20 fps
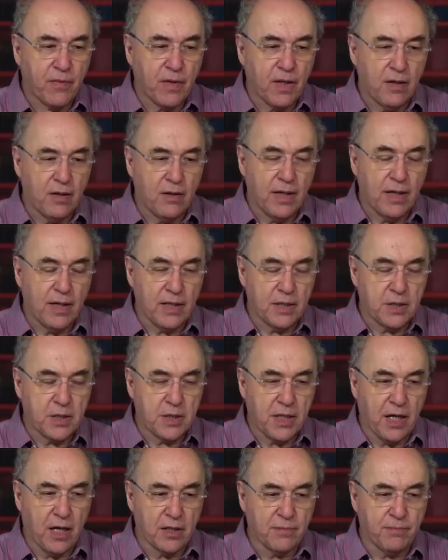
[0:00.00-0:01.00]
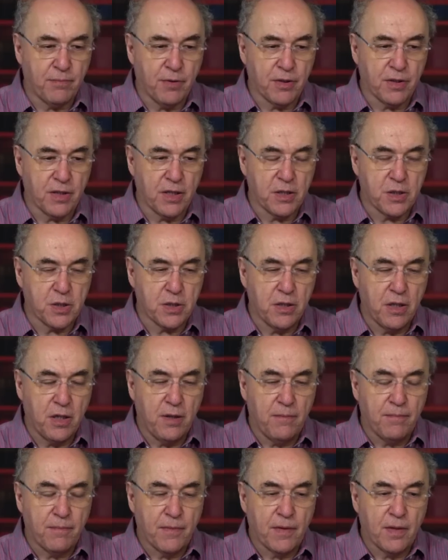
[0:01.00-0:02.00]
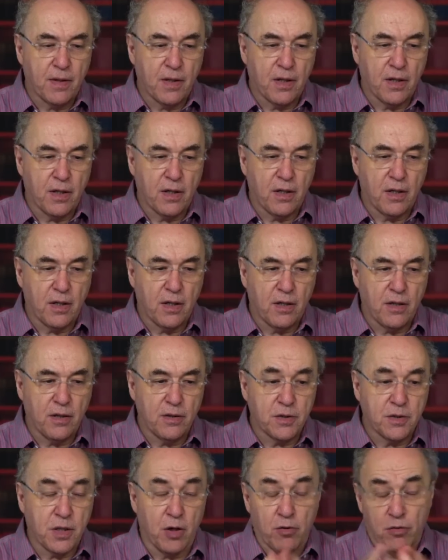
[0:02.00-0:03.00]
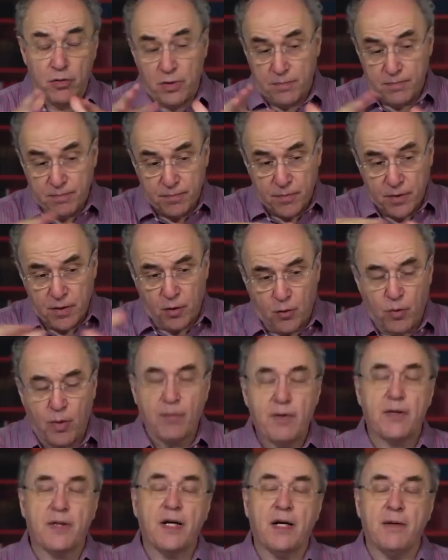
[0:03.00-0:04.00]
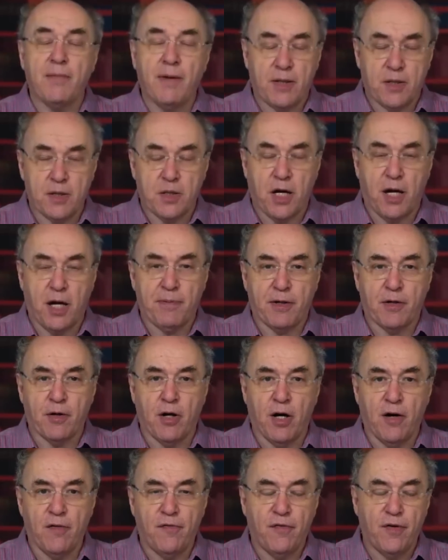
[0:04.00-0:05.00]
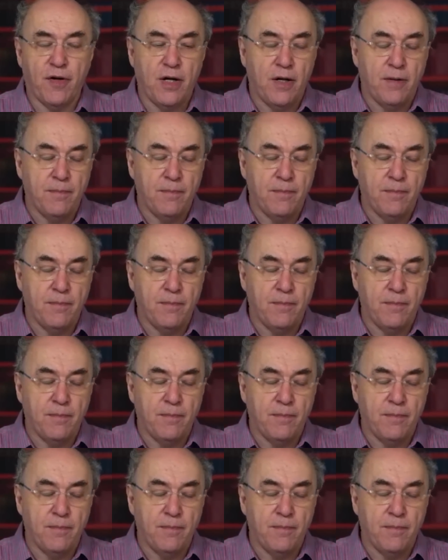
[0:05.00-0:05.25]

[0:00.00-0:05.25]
let's see how to put this. So, when we think about this hypergraph,